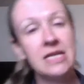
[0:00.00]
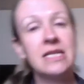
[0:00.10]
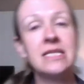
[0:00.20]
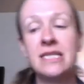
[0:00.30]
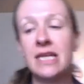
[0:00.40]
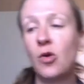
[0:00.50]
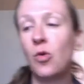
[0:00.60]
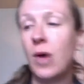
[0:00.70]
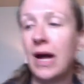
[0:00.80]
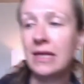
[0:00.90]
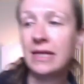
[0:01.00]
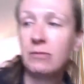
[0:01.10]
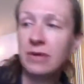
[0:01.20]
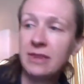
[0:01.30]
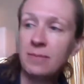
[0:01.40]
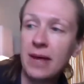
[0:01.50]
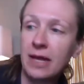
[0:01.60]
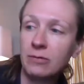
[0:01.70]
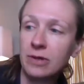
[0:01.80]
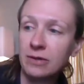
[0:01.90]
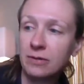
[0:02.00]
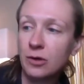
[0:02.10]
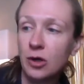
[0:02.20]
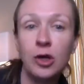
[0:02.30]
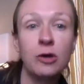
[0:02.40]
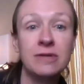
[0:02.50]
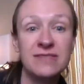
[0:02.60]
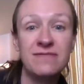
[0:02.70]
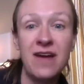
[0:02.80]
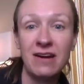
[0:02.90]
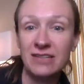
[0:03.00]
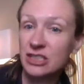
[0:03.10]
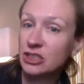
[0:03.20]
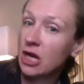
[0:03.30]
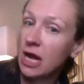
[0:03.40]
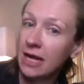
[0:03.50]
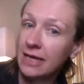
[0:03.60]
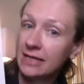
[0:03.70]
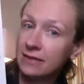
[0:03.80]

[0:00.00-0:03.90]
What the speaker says: Sit quietly with the penguin, who was very shy.